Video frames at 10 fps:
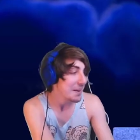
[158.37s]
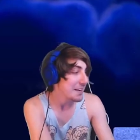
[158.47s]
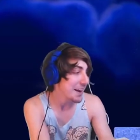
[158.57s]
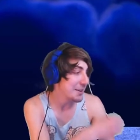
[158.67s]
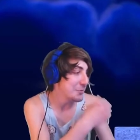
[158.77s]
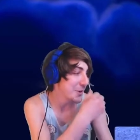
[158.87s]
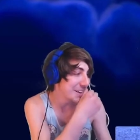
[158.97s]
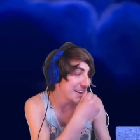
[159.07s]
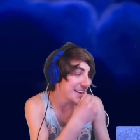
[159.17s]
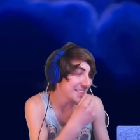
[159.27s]
Guys, we're gonna
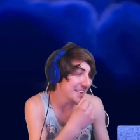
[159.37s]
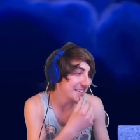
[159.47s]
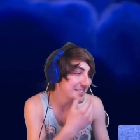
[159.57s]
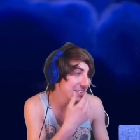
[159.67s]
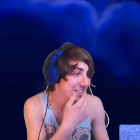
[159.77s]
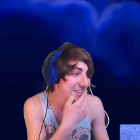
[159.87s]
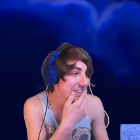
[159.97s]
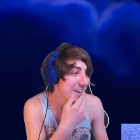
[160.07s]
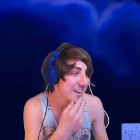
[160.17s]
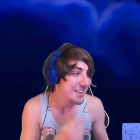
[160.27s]
get this, dude.
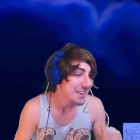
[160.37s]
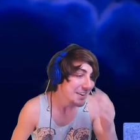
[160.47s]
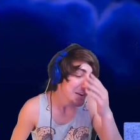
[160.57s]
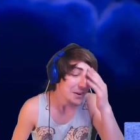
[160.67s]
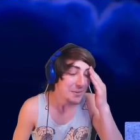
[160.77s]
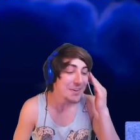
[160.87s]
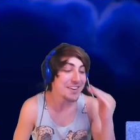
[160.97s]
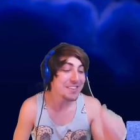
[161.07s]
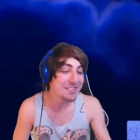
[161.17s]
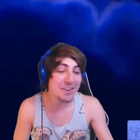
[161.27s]
We're
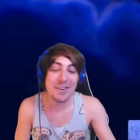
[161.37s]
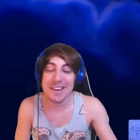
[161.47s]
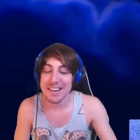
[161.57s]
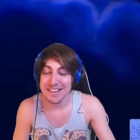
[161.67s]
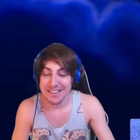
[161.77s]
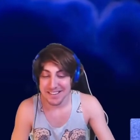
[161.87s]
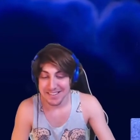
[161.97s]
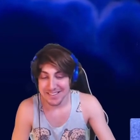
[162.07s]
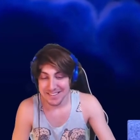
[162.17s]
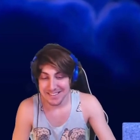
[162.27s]
gonna do it!
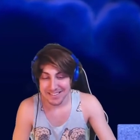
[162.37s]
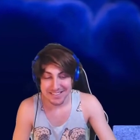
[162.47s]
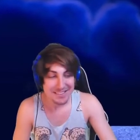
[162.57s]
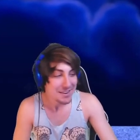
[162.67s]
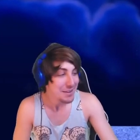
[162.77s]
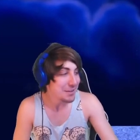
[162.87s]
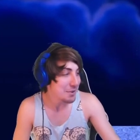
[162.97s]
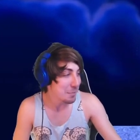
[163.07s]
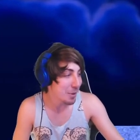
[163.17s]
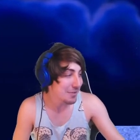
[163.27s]
This is
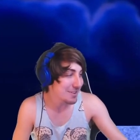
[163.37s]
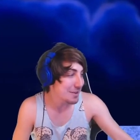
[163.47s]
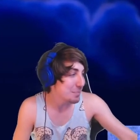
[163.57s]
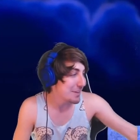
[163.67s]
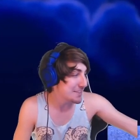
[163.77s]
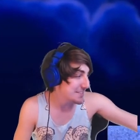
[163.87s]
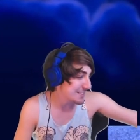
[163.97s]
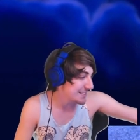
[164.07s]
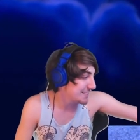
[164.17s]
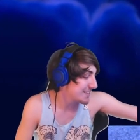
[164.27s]
a perfect time to play a
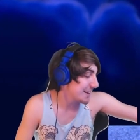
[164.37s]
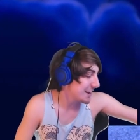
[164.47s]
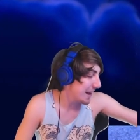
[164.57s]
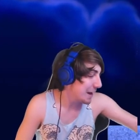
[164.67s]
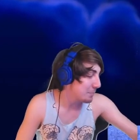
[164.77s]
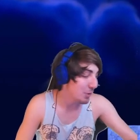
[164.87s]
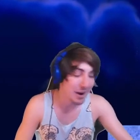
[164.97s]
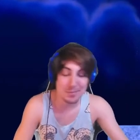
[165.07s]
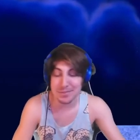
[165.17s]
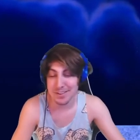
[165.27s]
sixty second ad break.
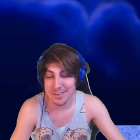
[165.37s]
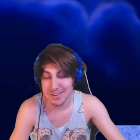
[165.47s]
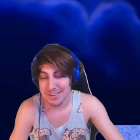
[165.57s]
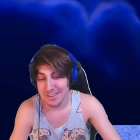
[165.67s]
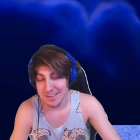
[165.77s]
I'm just kidding.